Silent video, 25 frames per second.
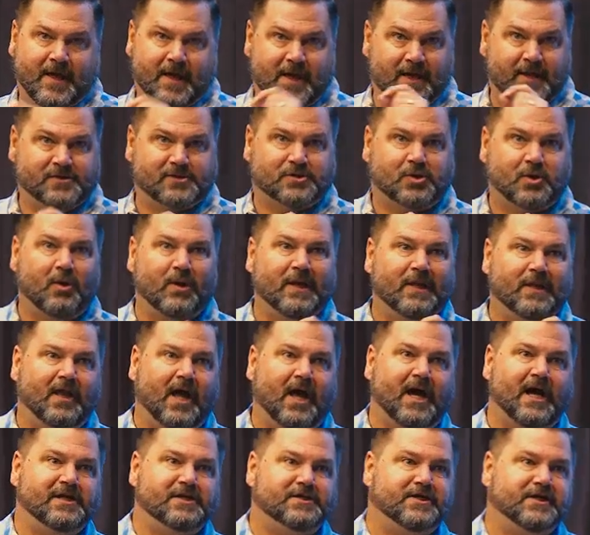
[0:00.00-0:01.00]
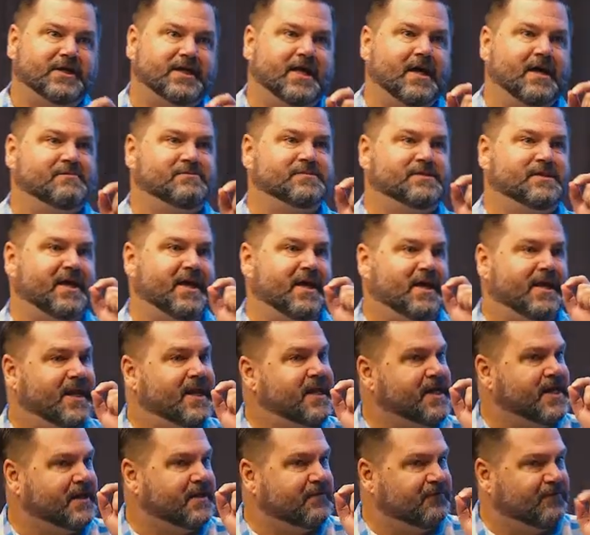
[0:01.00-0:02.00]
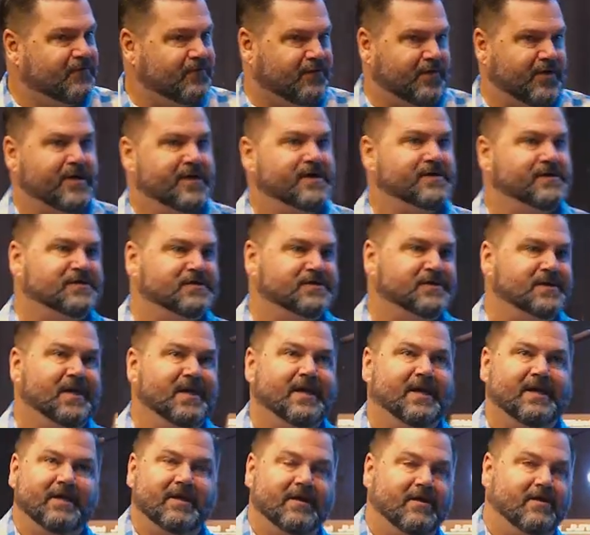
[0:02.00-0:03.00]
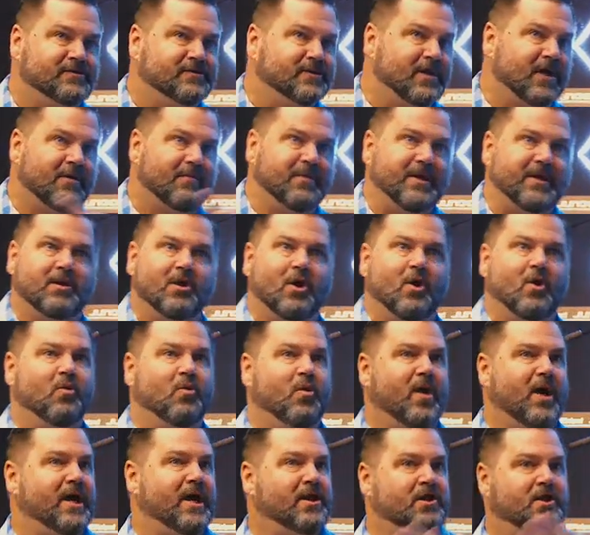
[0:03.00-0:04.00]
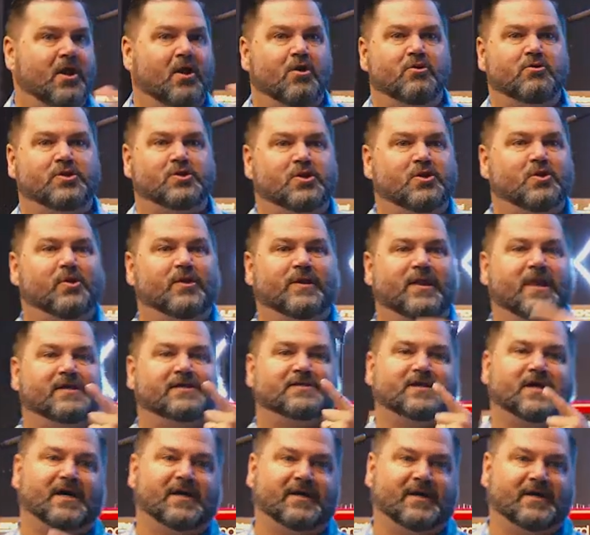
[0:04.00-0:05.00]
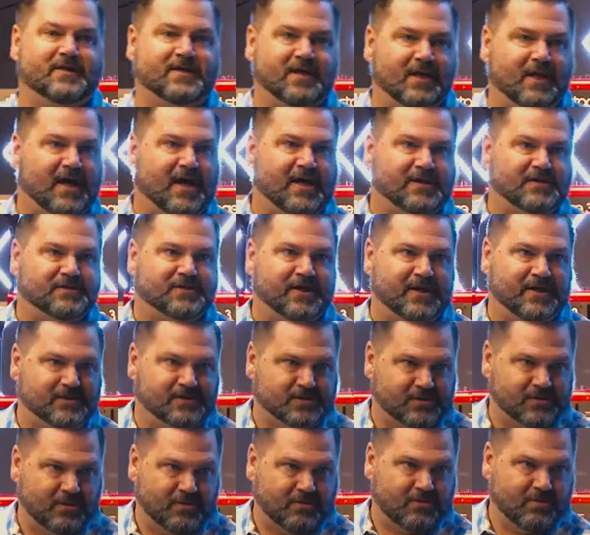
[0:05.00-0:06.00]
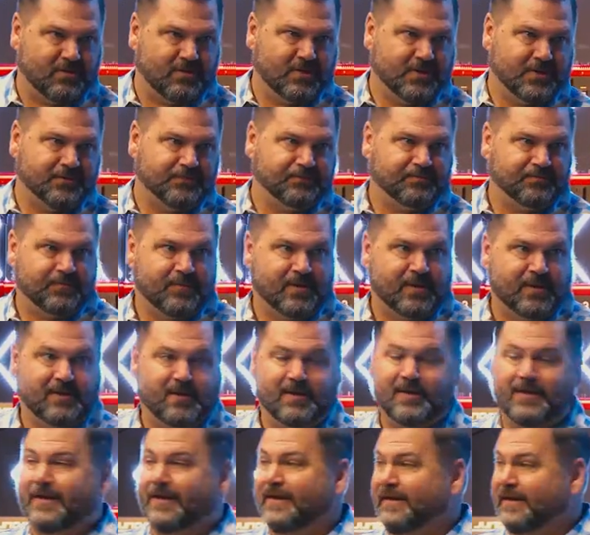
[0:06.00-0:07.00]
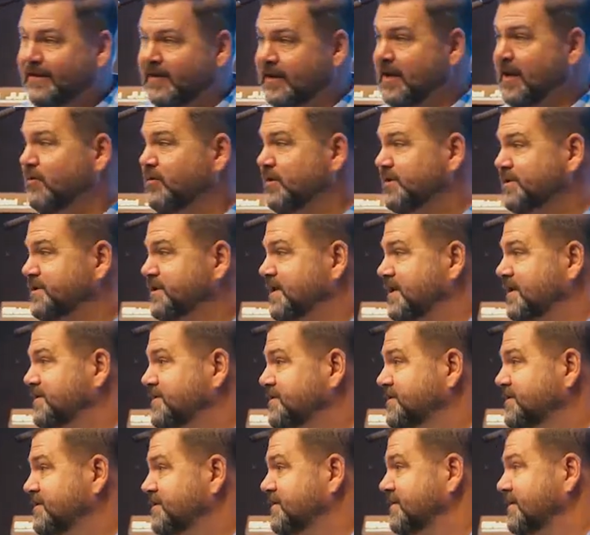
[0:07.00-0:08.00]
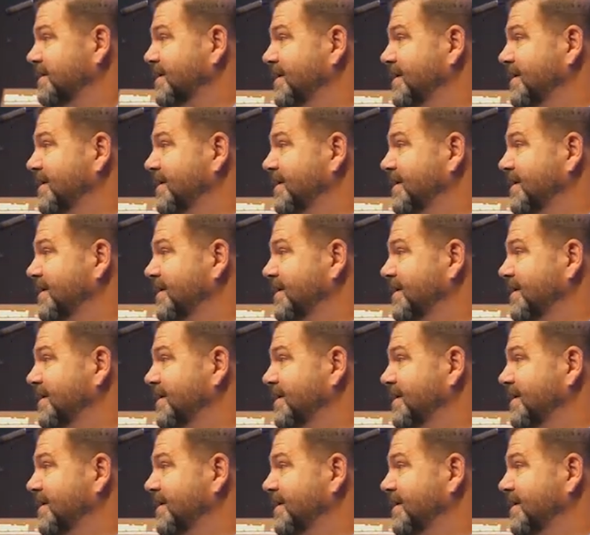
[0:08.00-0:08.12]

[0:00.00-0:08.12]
And so Elijah comes and he confronts, there's going to be no rain, no dew unless I, until I say so. Notice this.